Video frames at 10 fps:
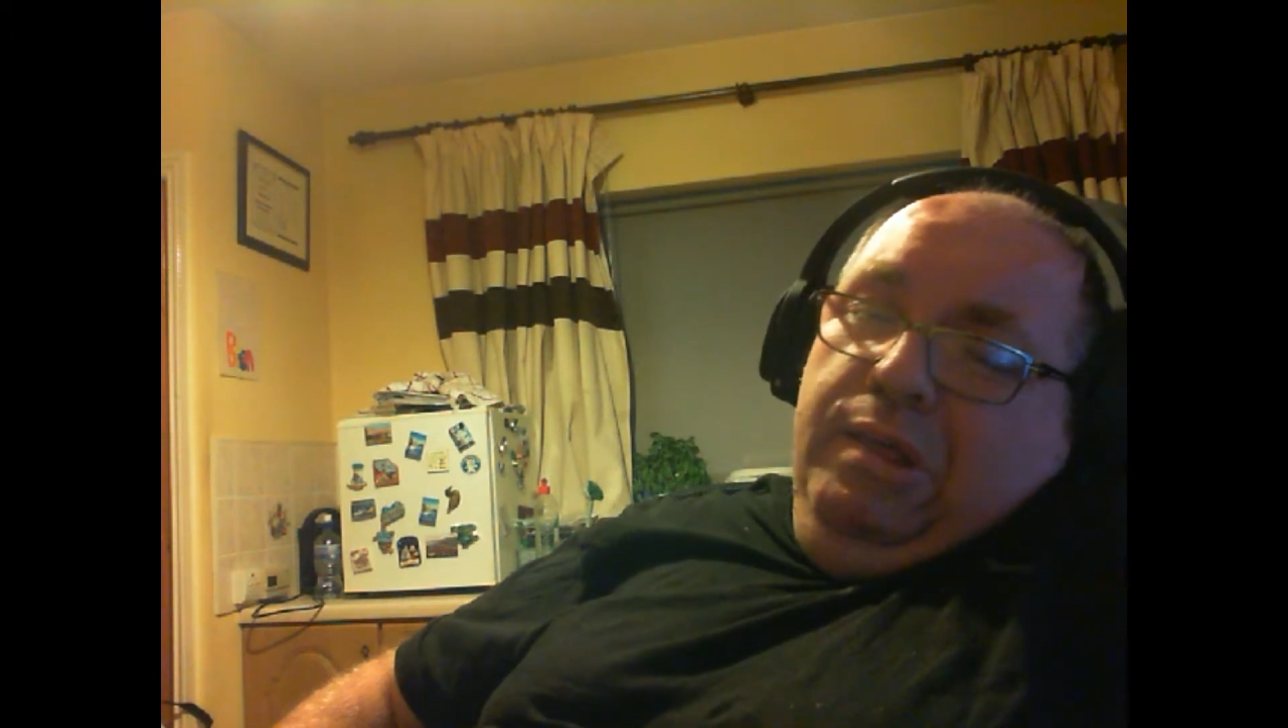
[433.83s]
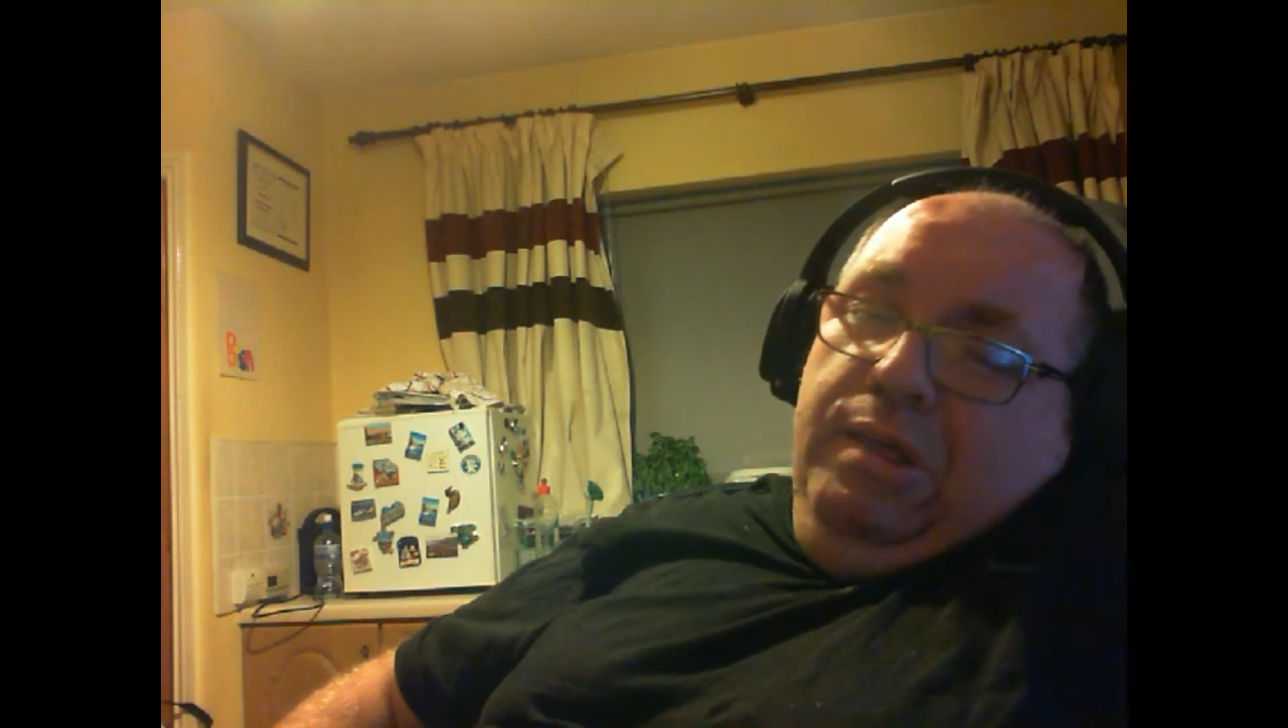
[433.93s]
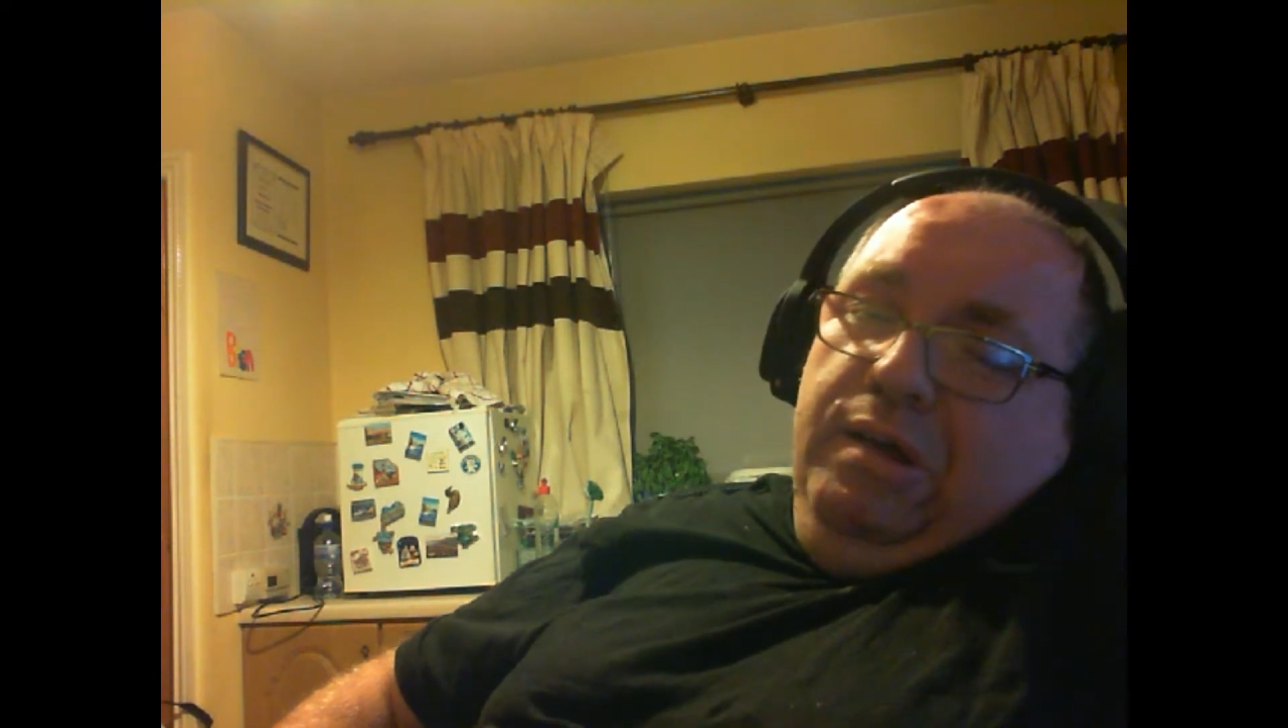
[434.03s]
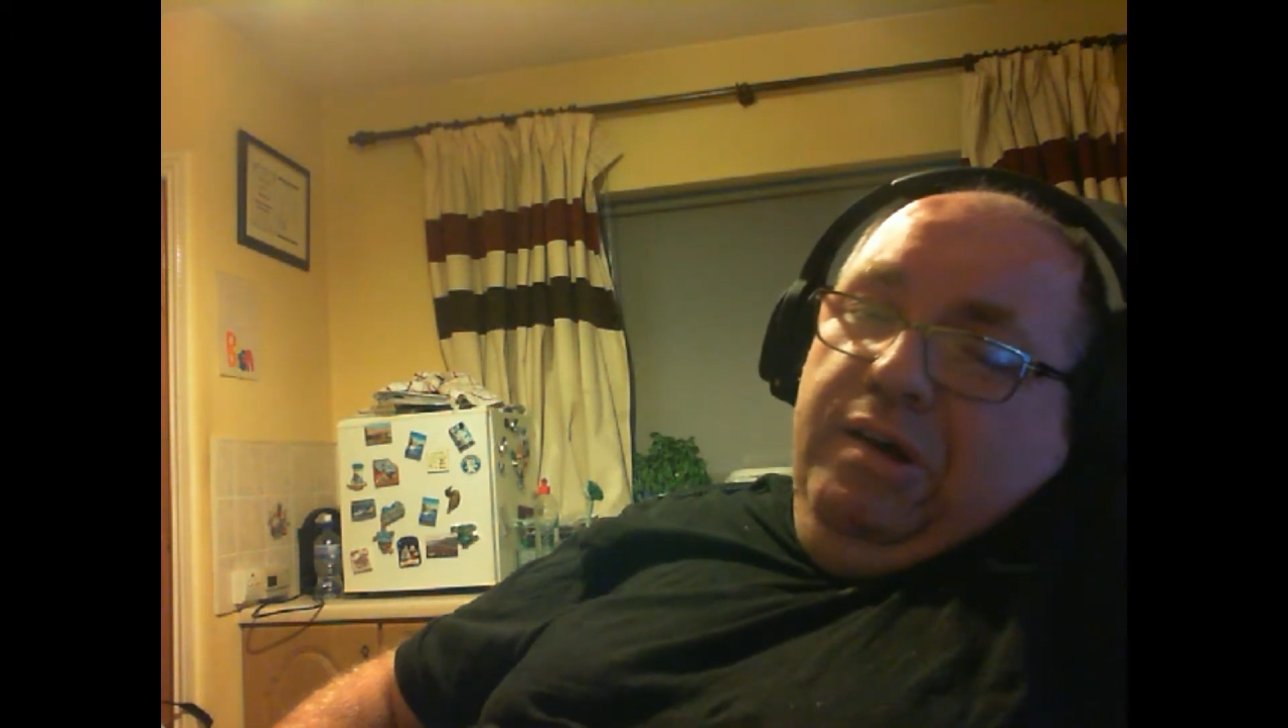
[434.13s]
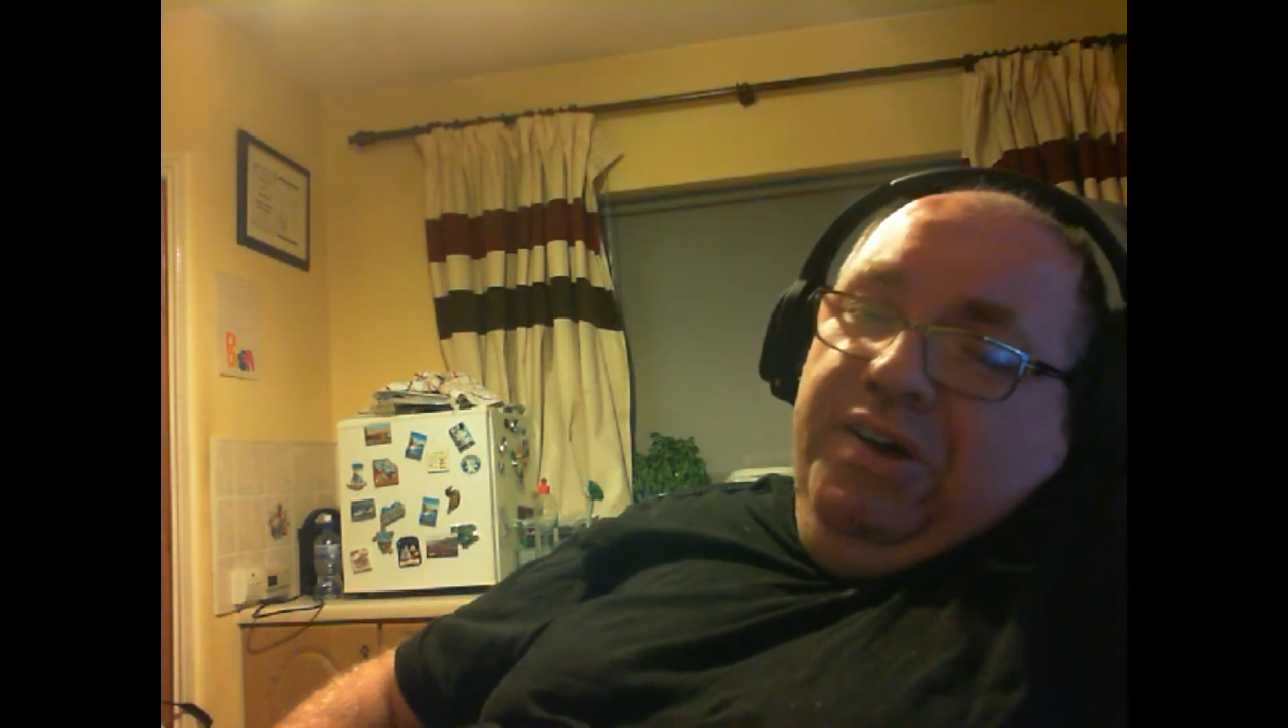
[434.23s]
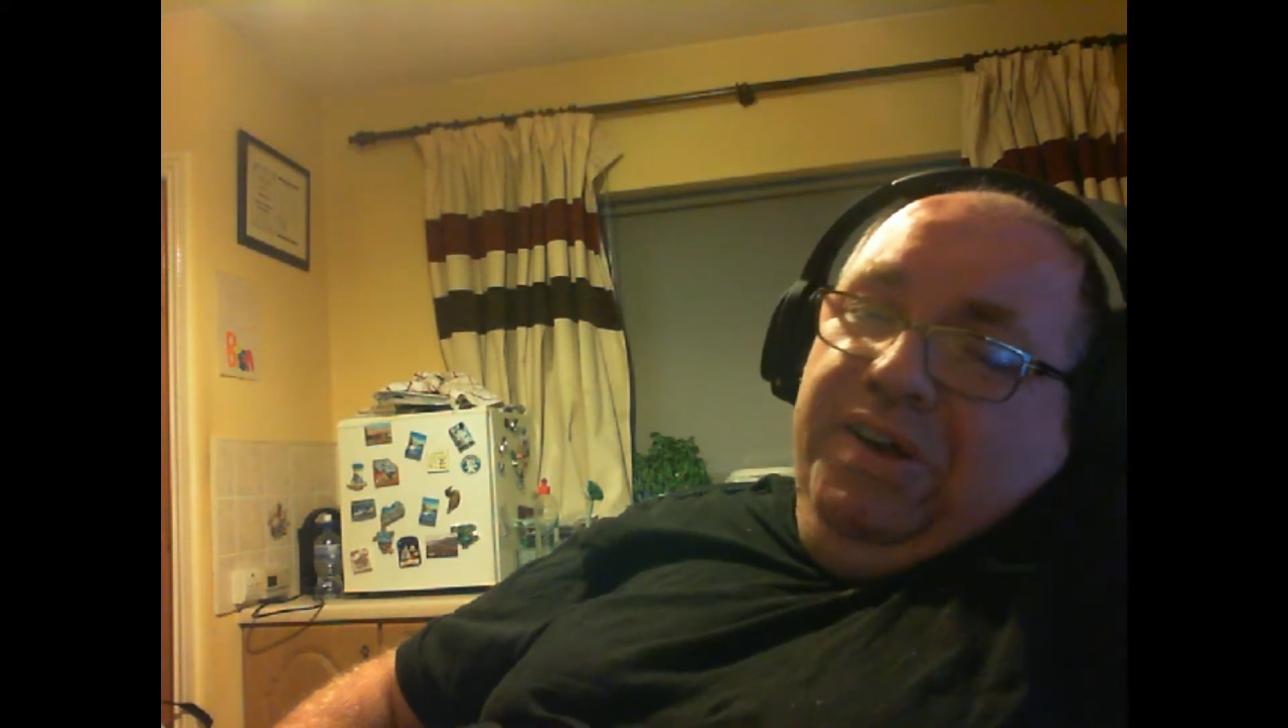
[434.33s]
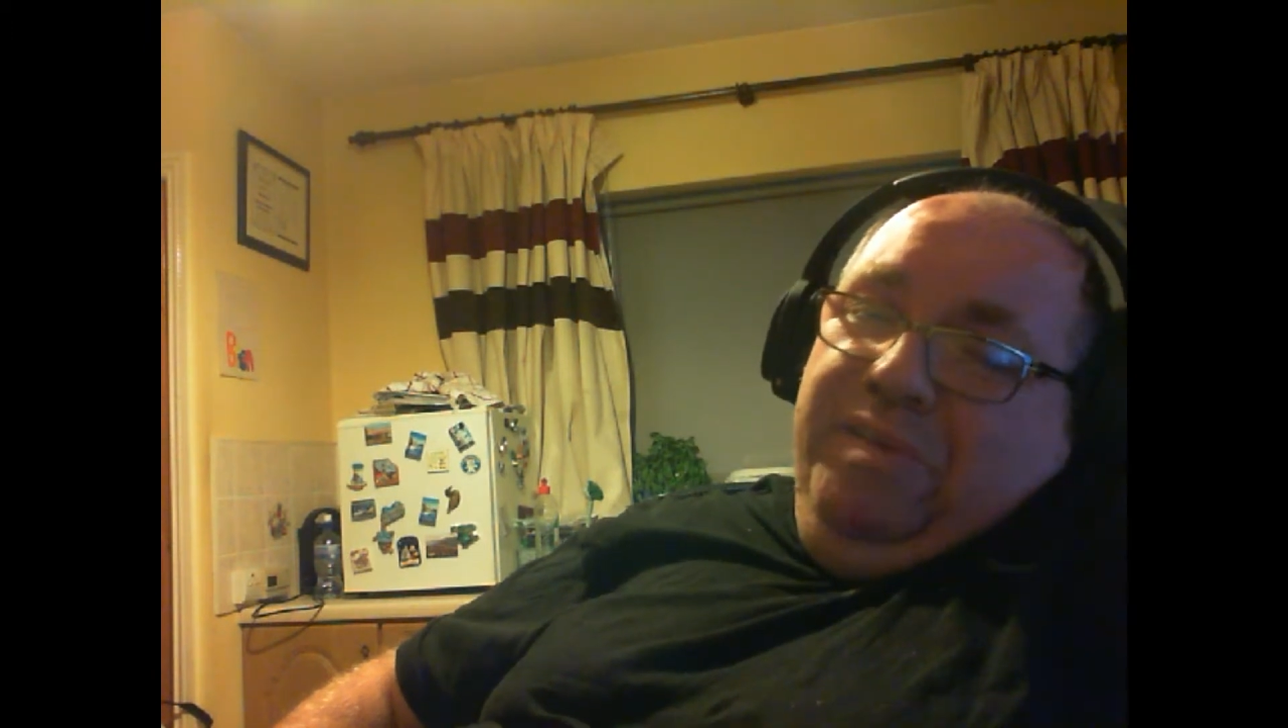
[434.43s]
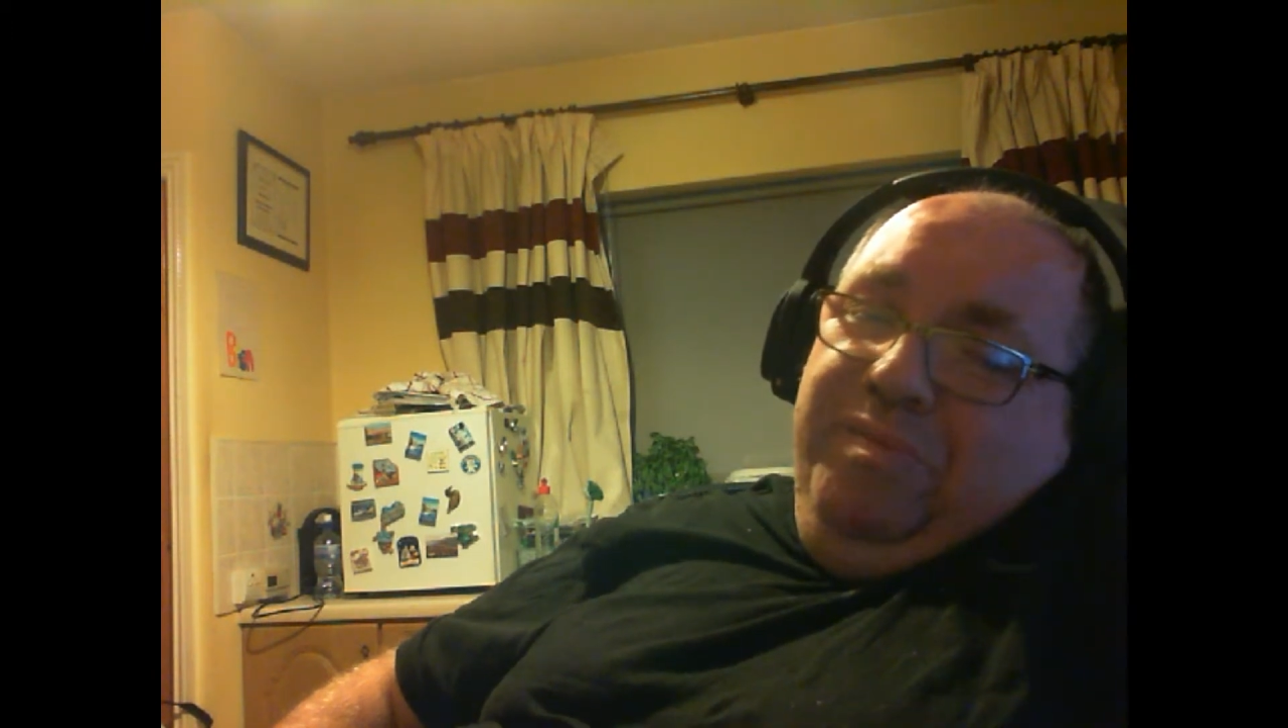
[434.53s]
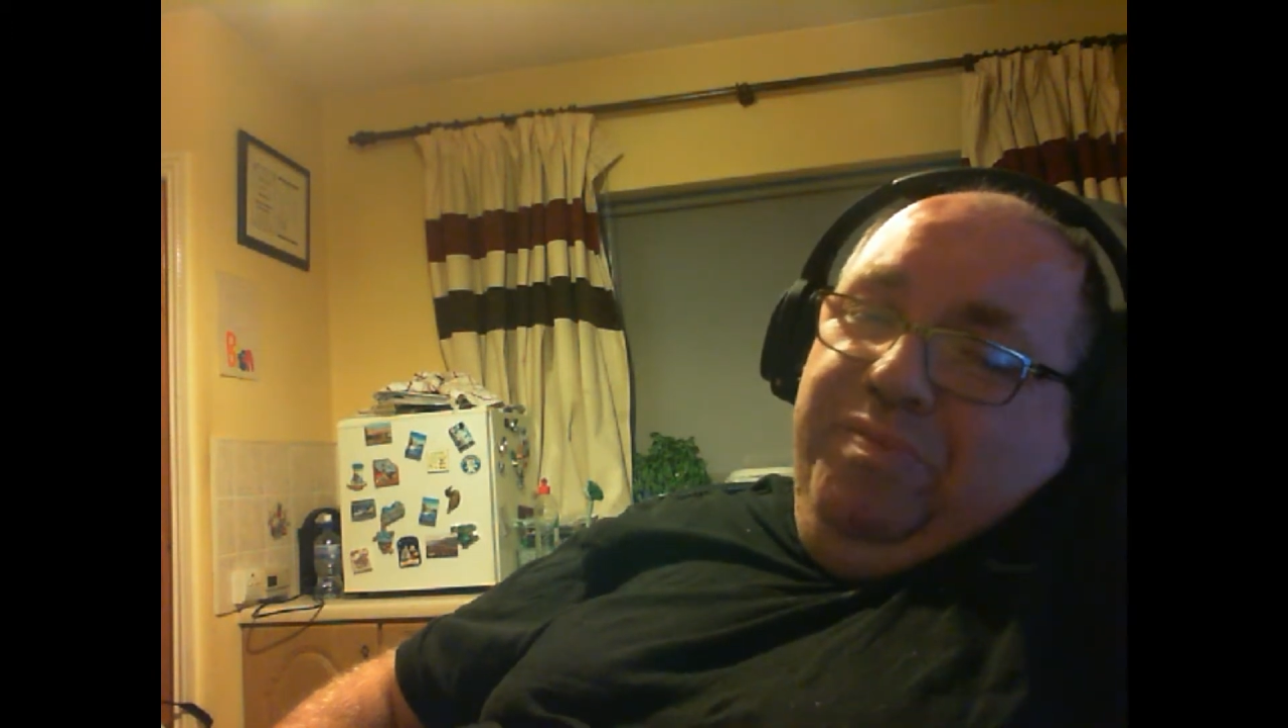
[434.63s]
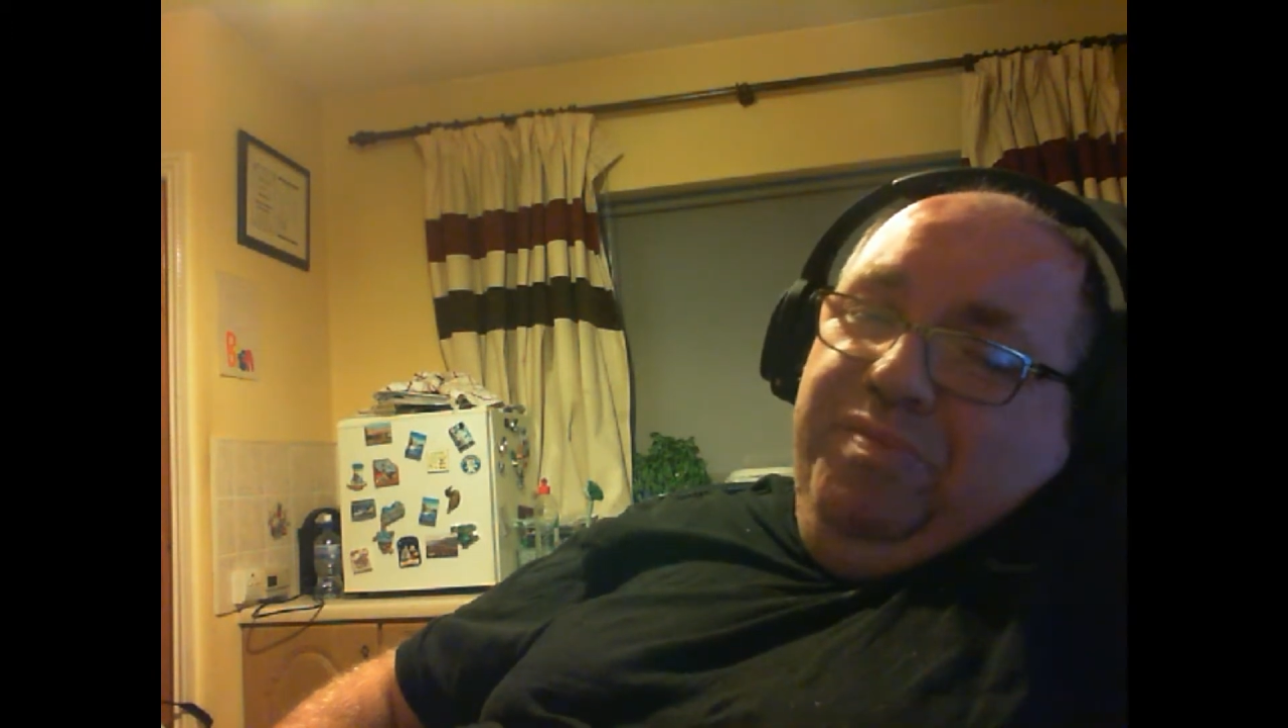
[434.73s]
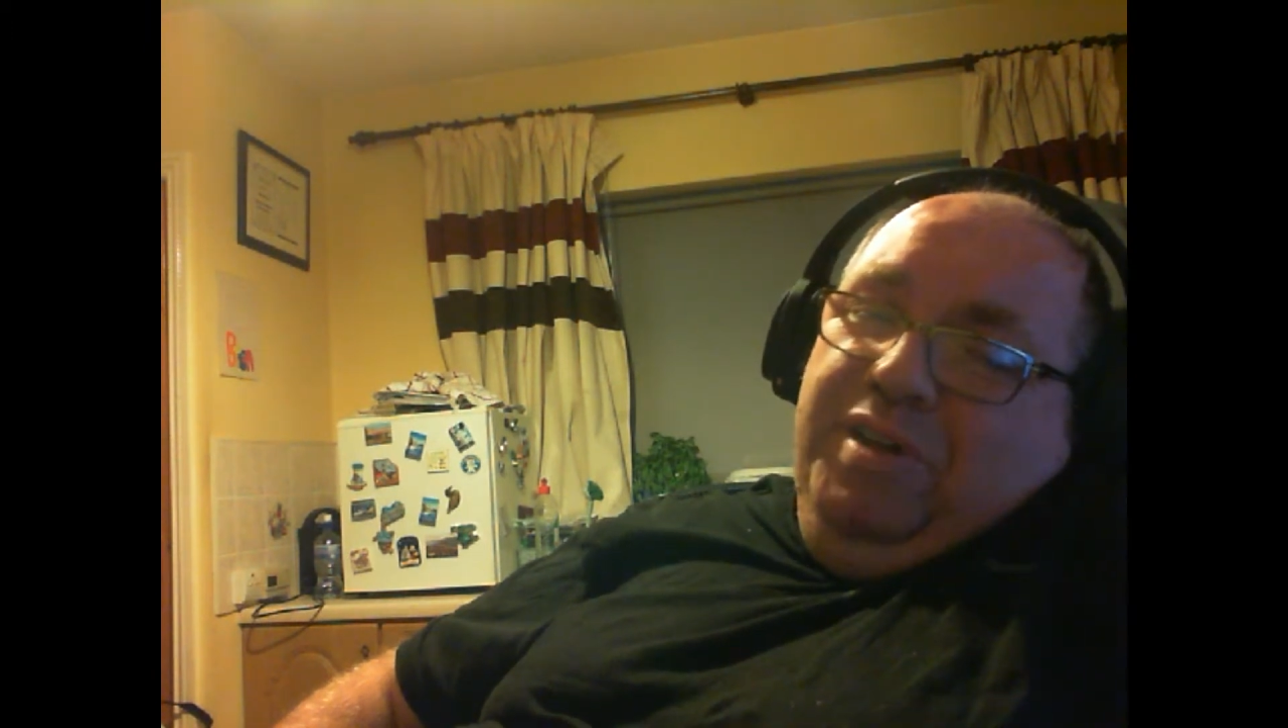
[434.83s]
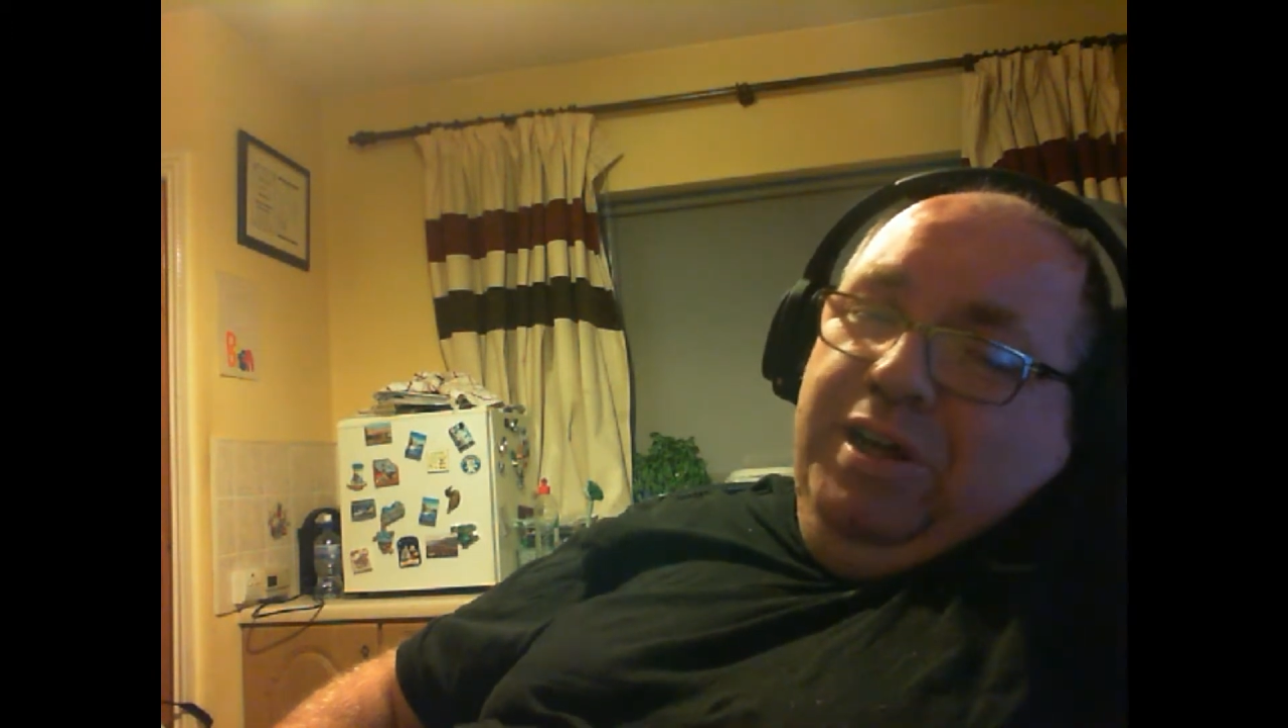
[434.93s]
I've